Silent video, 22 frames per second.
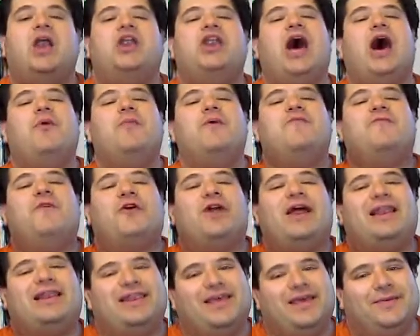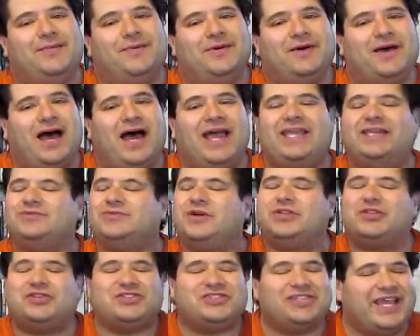Now before I leave, I just
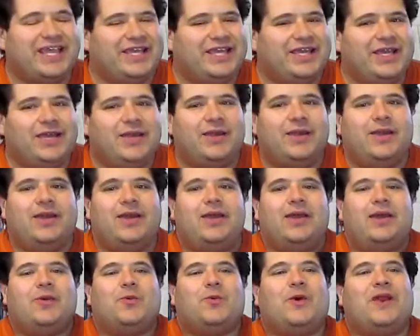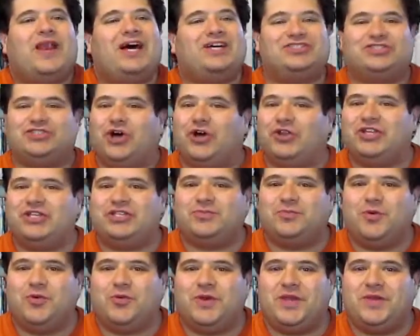want to say, when I saw this
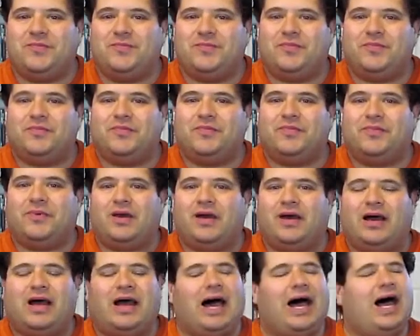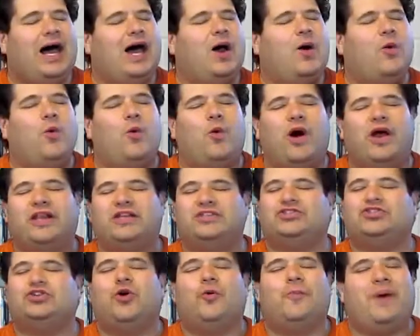movie, I wanted
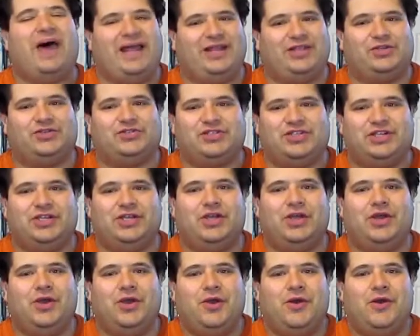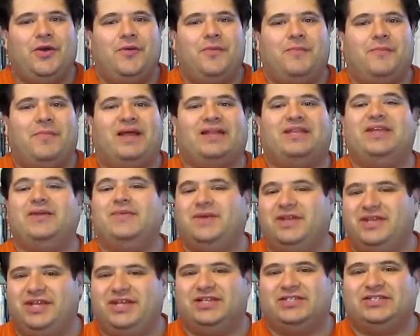so bad to see my
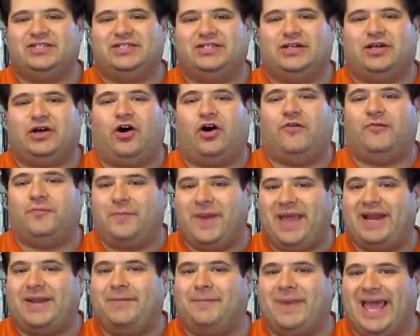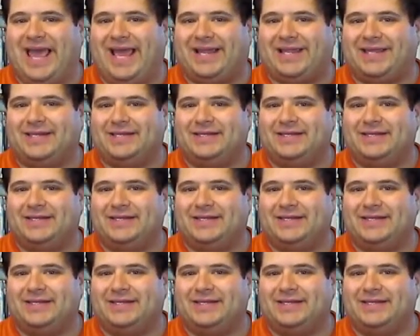DVDs of Men in Black.